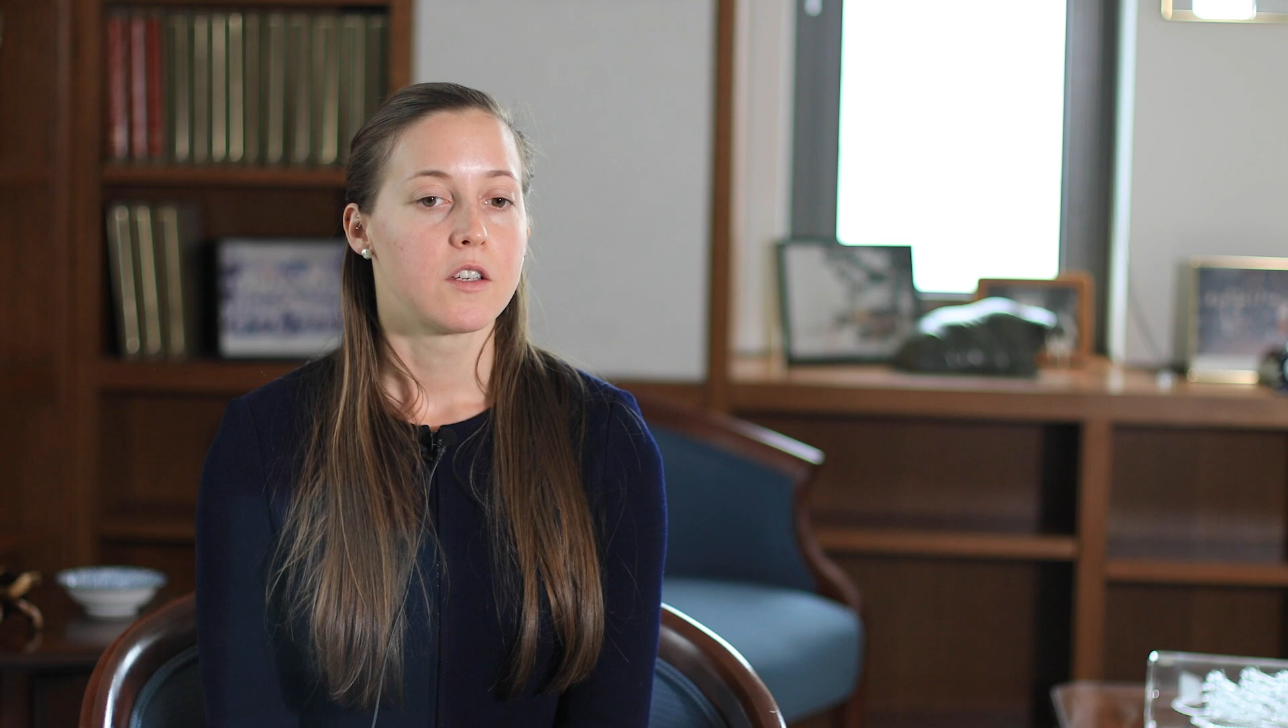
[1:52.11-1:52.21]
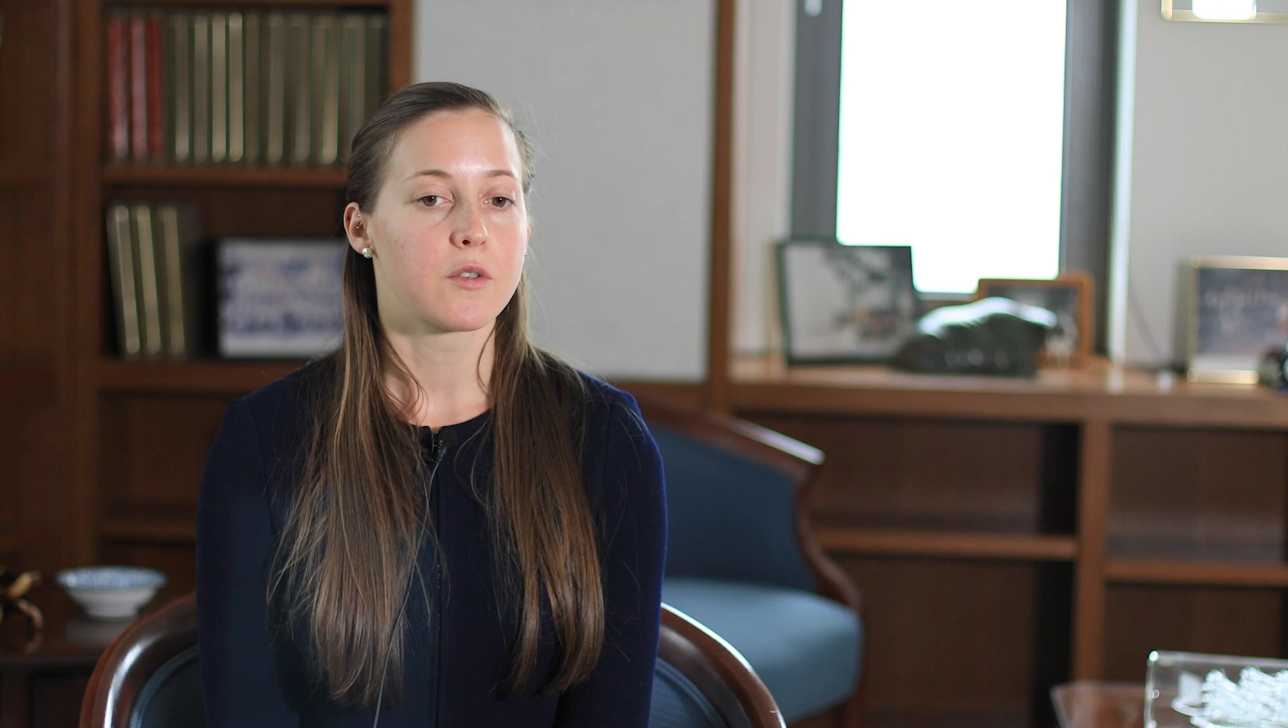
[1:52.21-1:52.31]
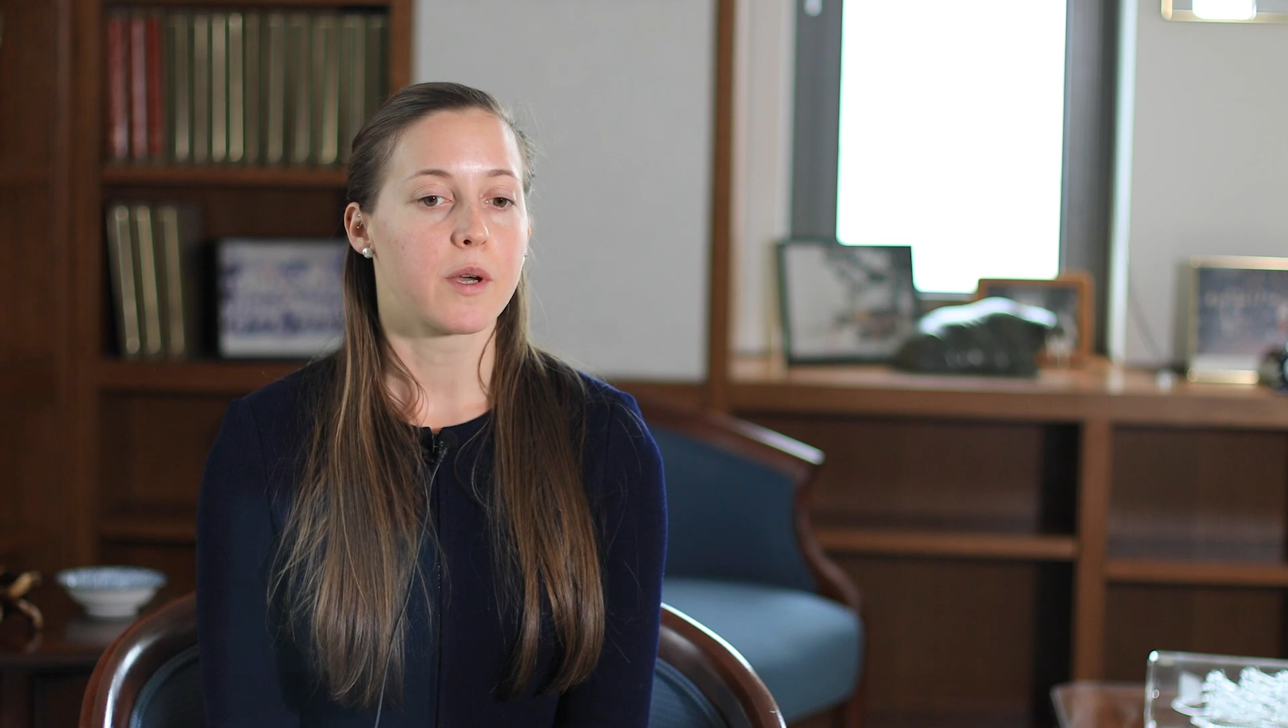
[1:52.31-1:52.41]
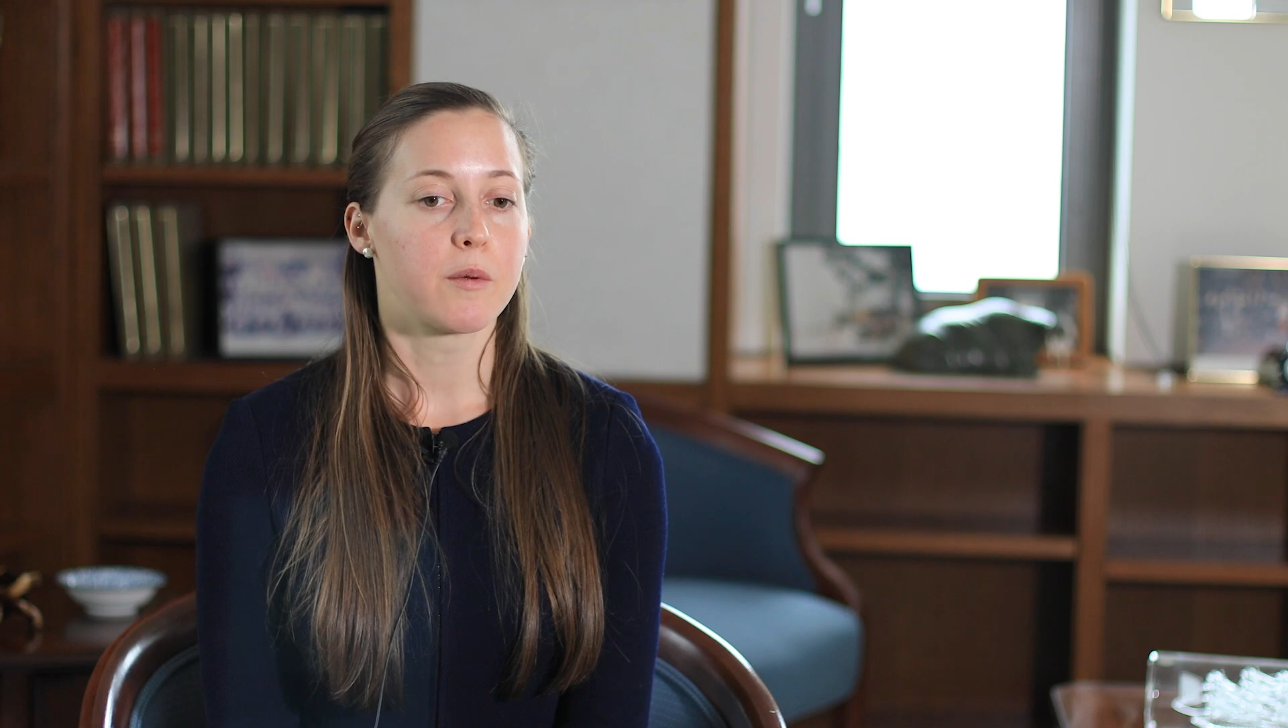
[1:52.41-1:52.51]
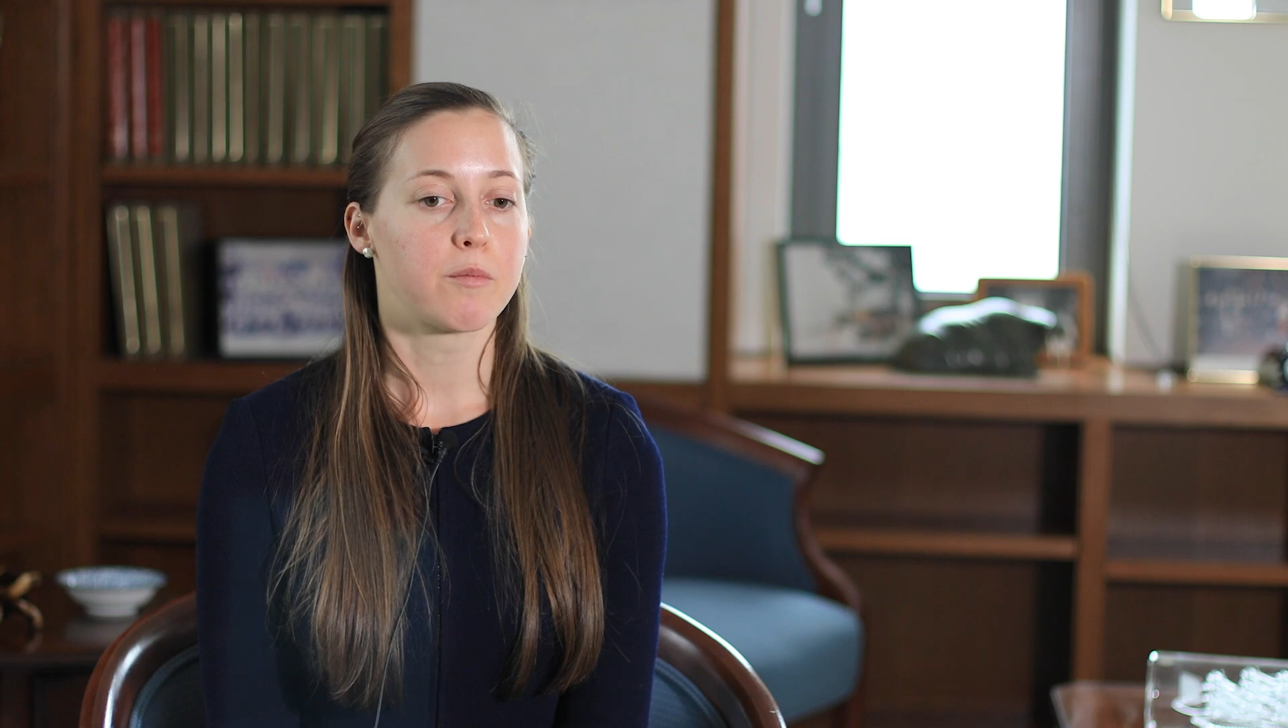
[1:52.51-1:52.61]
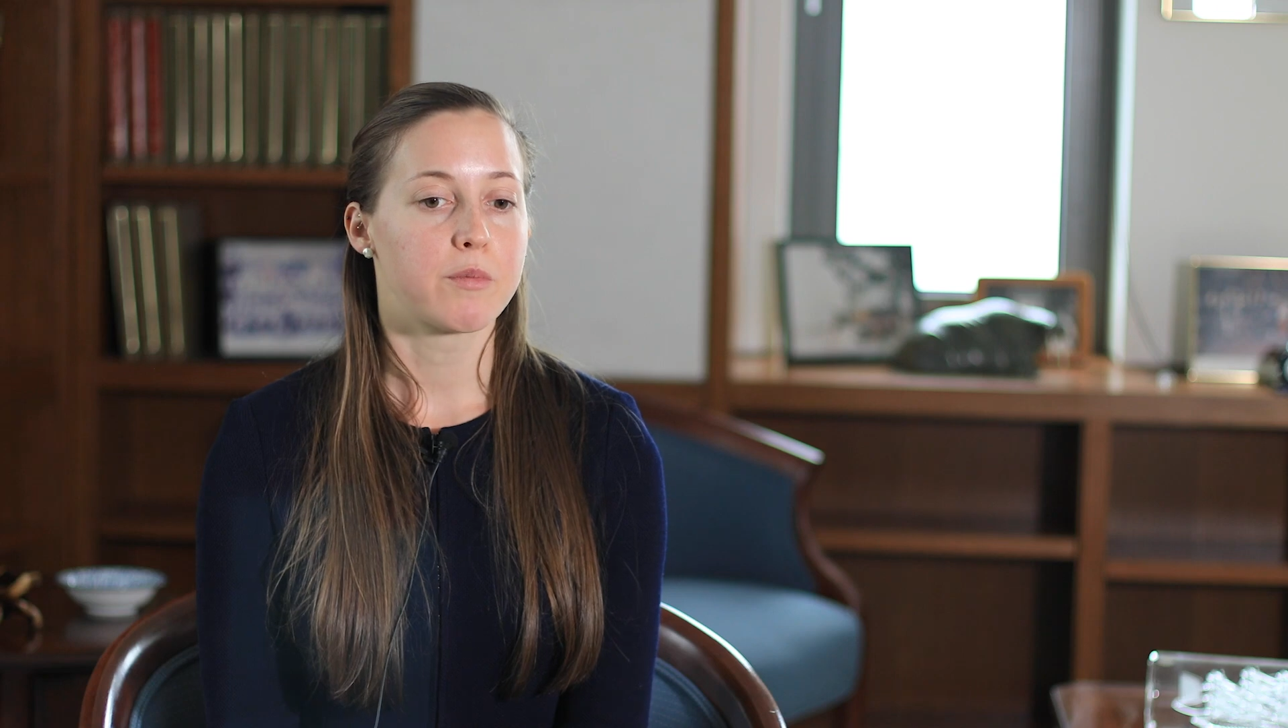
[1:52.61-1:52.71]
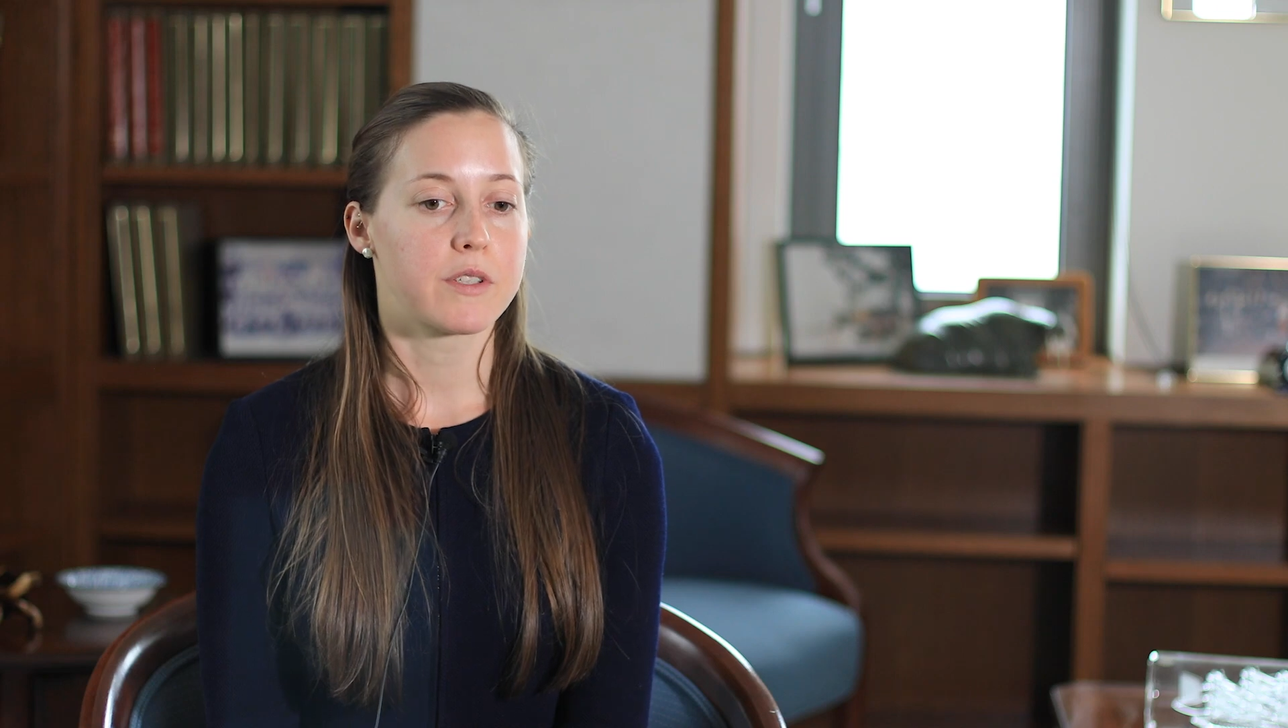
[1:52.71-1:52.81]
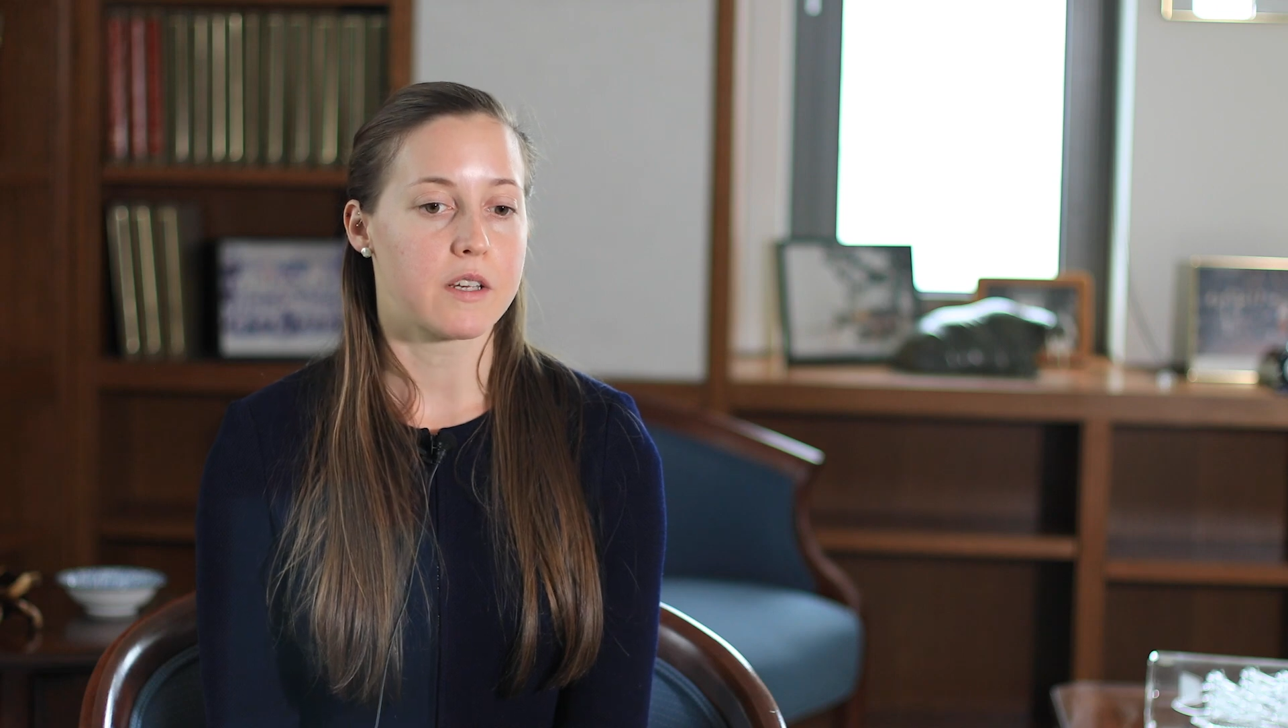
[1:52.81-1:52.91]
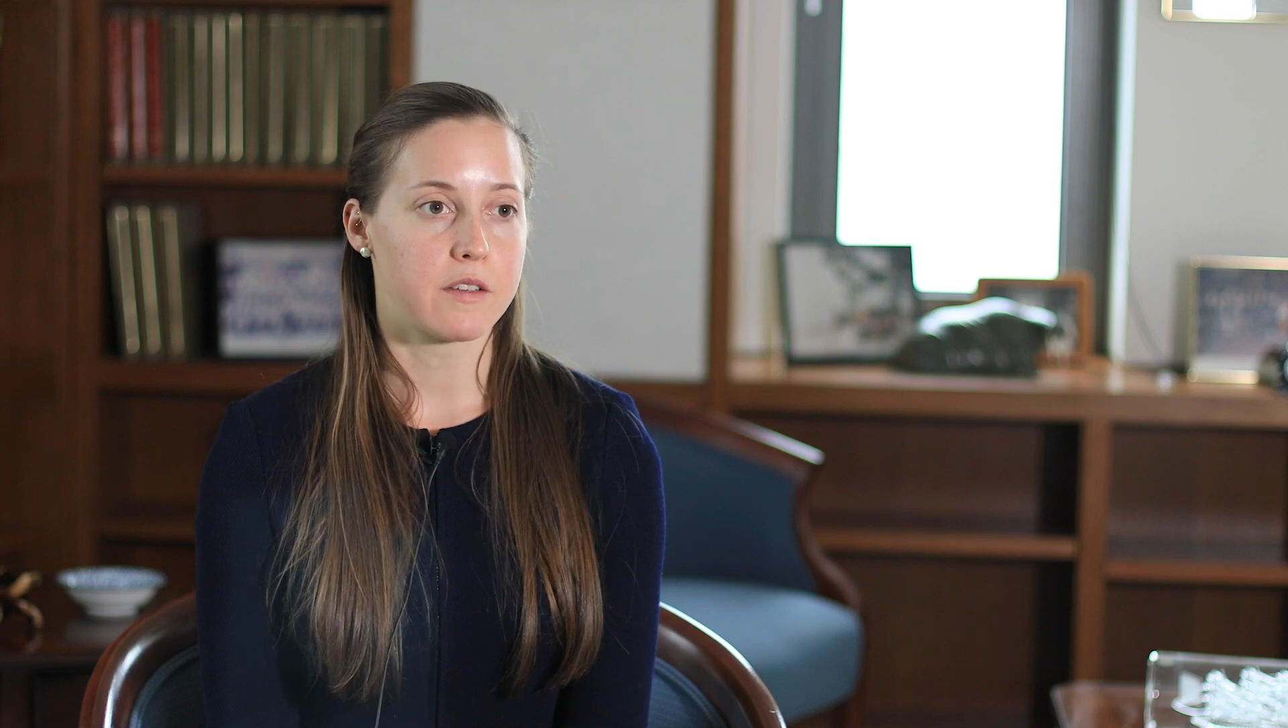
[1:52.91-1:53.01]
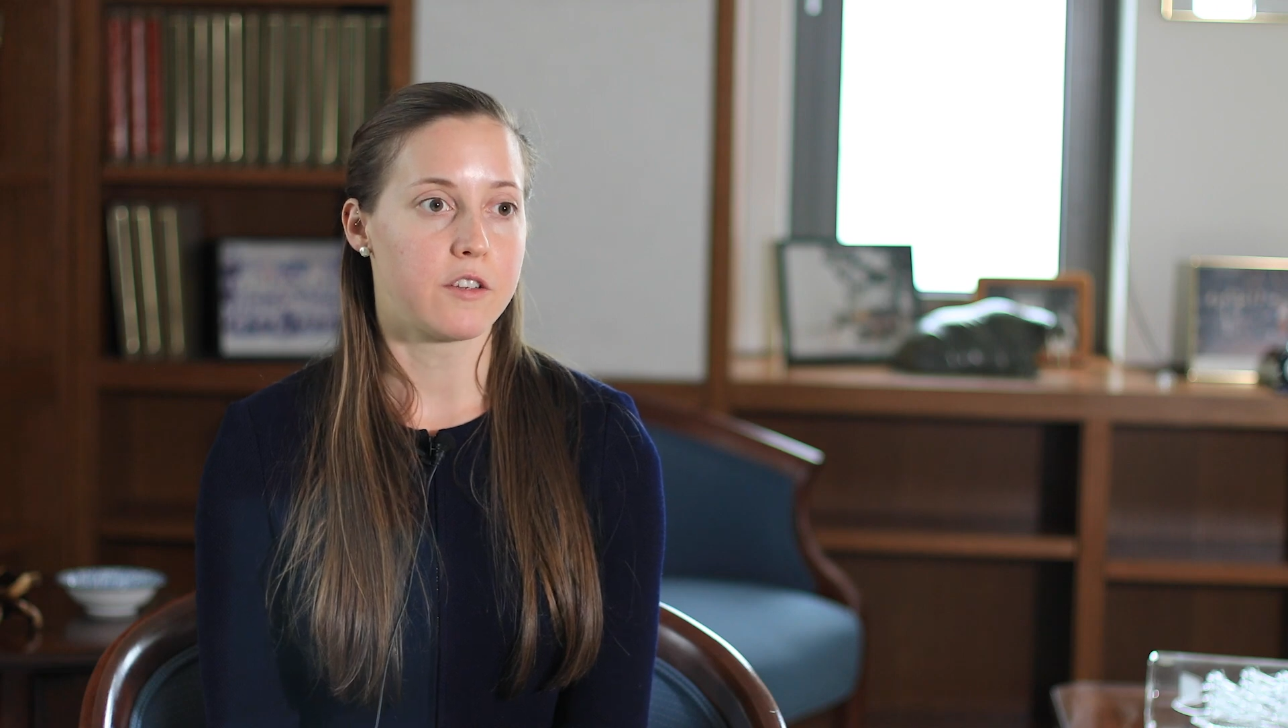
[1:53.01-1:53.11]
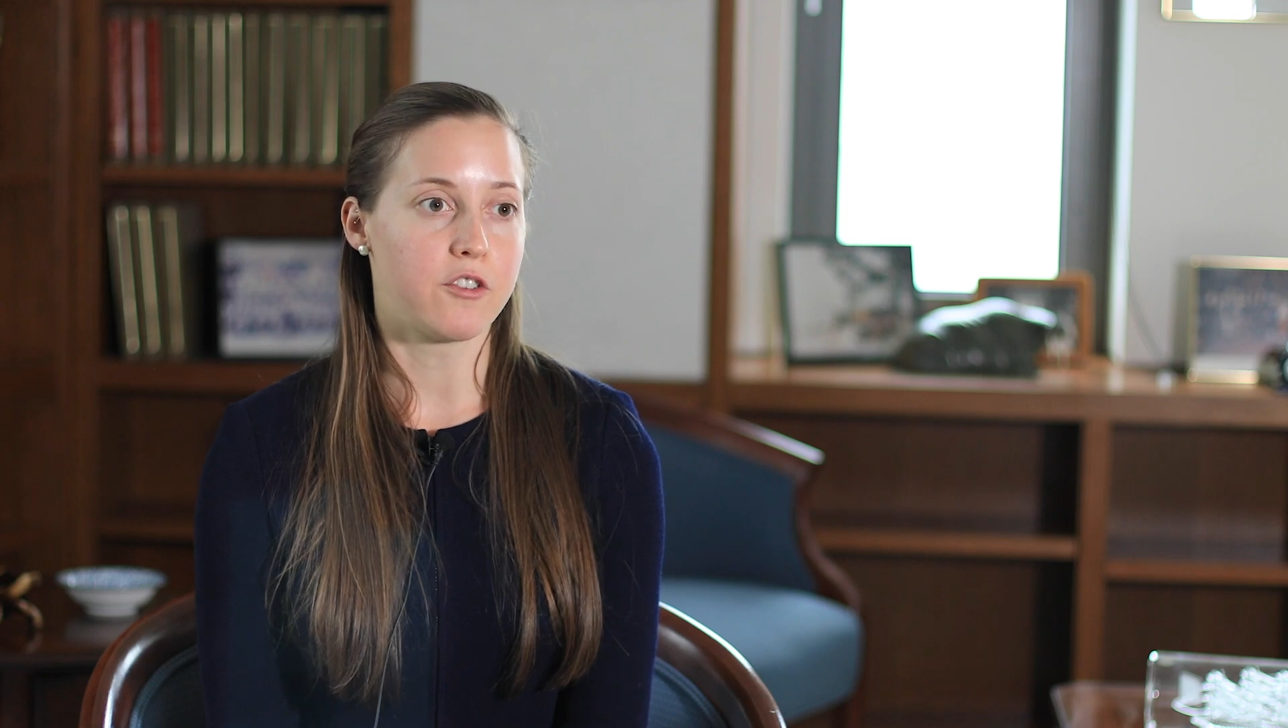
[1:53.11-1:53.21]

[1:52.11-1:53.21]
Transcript: So I presented the